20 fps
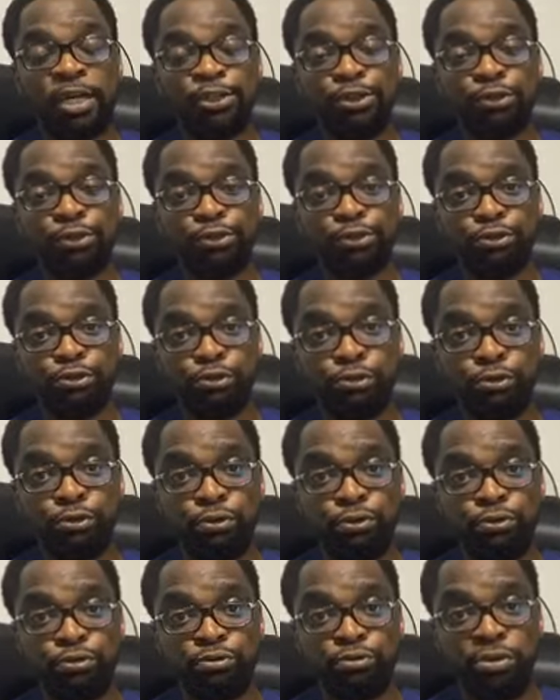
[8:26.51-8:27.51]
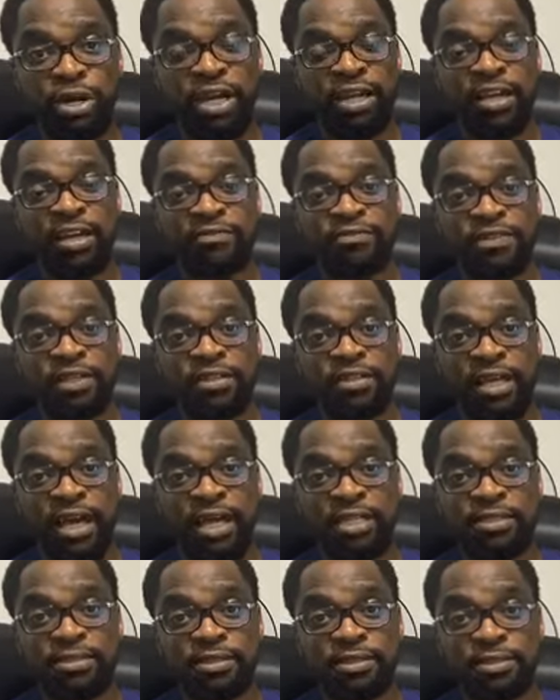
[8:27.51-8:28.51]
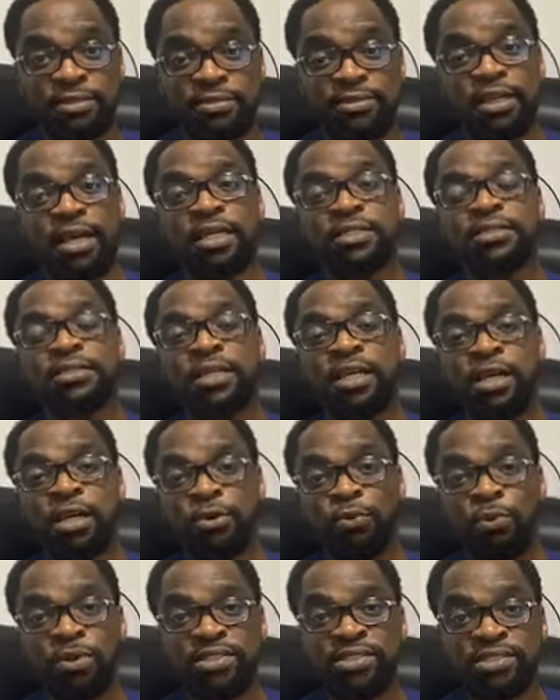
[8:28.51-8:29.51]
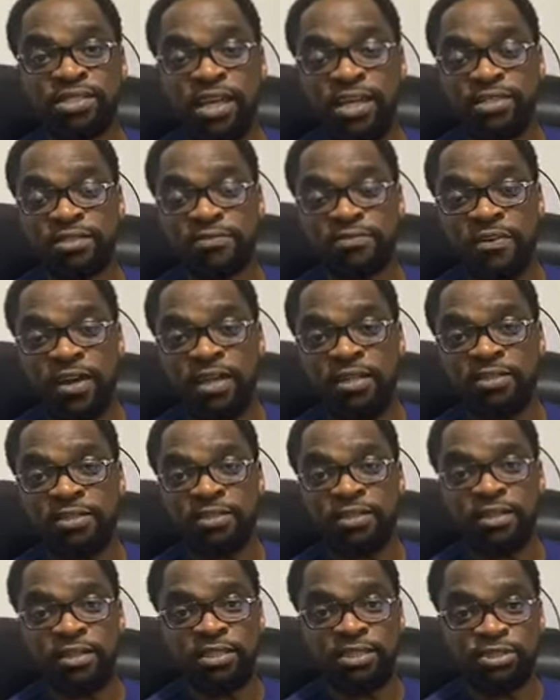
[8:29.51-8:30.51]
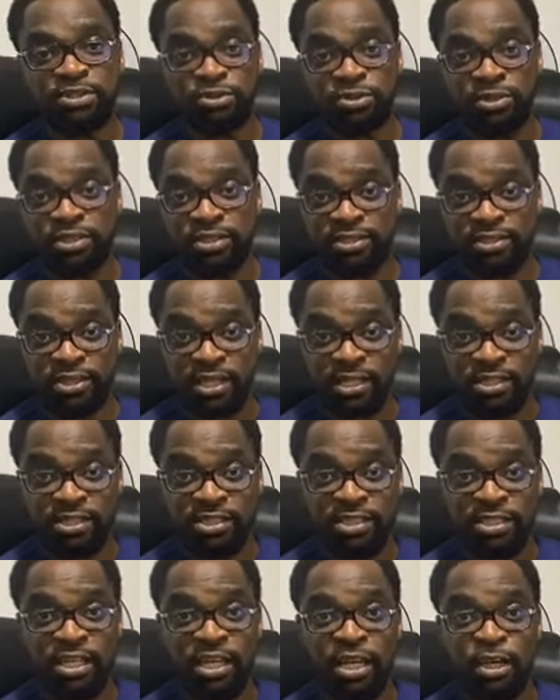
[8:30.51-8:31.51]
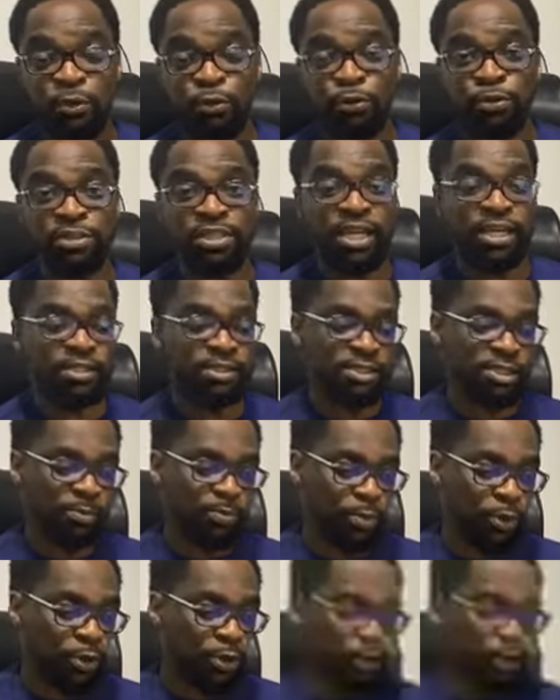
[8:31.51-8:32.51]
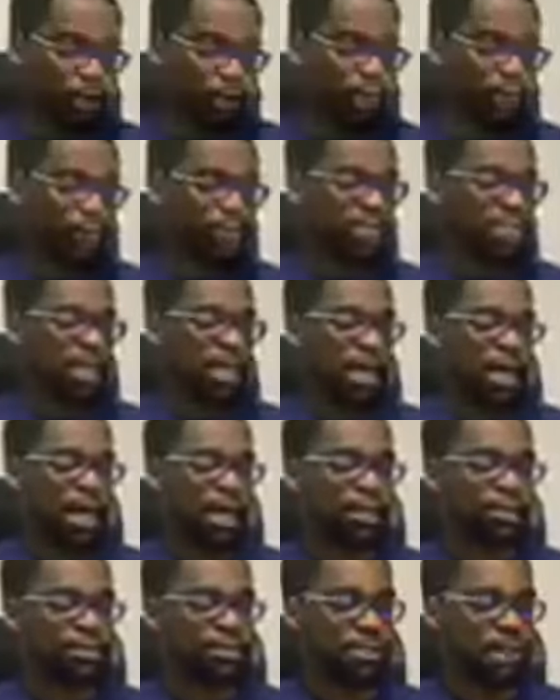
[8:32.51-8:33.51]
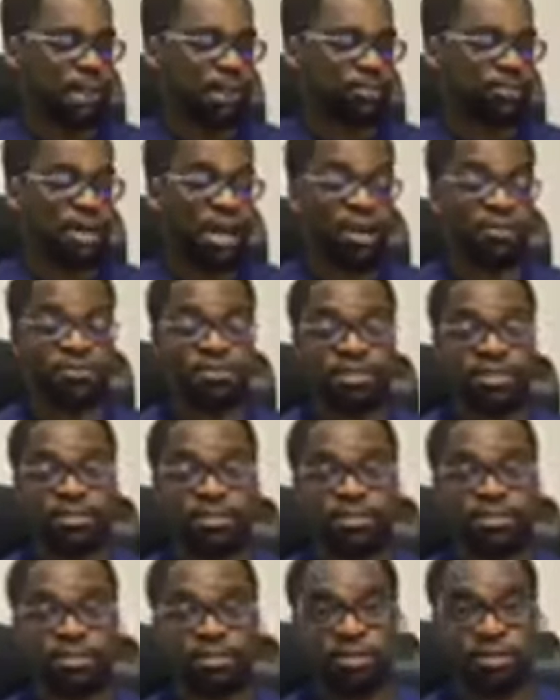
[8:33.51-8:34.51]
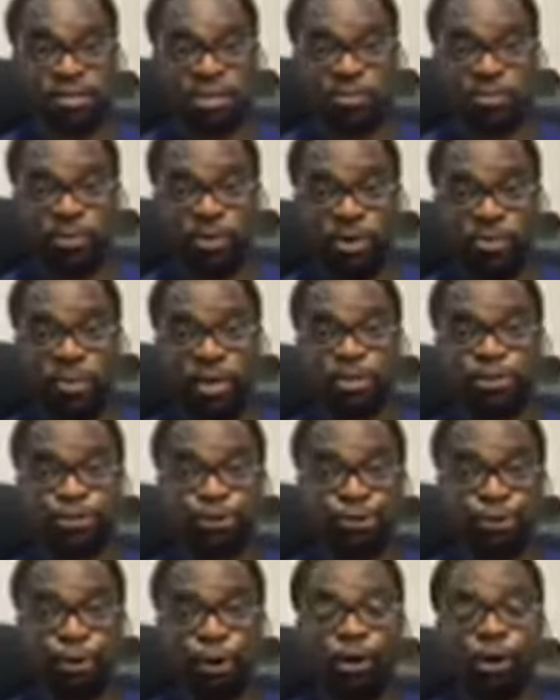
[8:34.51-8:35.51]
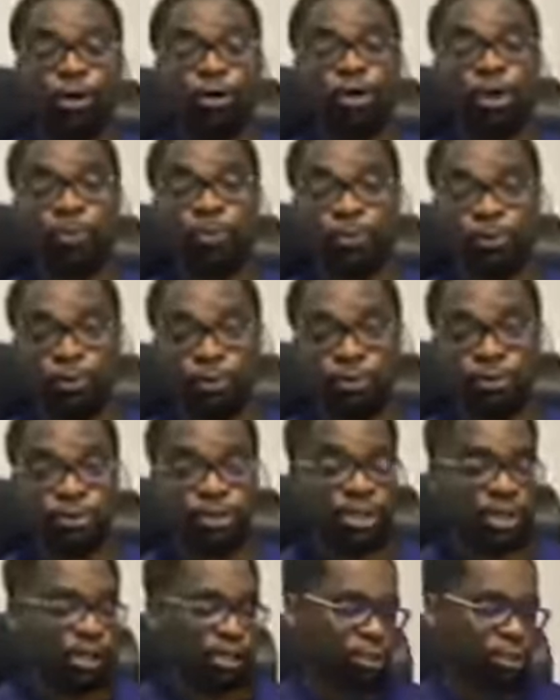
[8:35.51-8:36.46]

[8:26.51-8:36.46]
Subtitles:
you do right after that is that we send final list to the states, who then deploy you, and after the deployment, you all upload